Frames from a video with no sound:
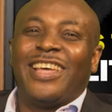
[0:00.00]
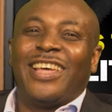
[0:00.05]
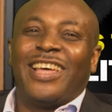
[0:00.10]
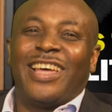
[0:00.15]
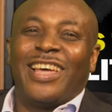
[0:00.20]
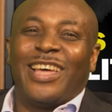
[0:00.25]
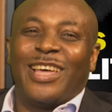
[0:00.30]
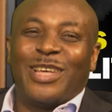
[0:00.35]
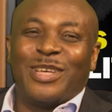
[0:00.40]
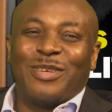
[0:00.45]

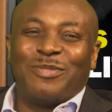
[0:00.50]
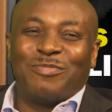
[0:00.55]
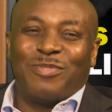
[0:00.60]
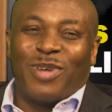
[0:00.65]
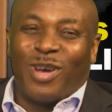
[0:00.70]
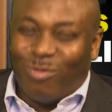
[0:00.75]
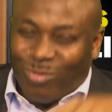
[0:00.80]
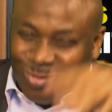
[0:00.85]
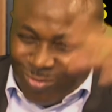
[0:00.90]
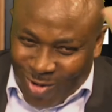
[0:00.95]

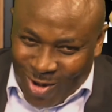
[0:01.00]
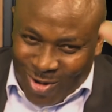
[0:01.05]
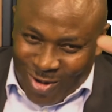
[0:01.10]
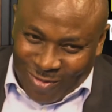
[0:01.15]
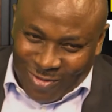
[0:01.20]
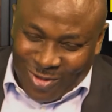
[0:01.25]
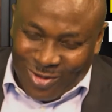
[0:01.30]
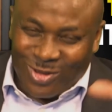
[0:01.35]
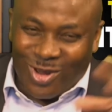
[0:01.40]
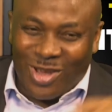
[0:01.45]
One
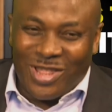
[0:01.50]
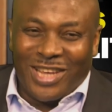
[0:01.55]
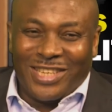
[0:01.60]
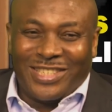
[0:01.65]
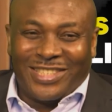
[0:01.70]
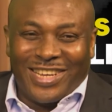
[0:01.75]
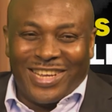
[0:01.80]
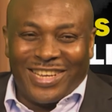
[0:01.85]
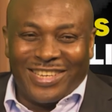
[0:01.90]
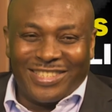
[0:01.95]
of those other
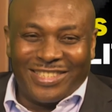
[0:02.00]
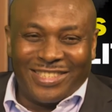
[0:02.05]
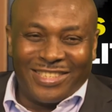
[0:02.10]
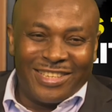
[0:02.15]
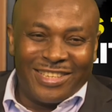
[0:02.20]
states.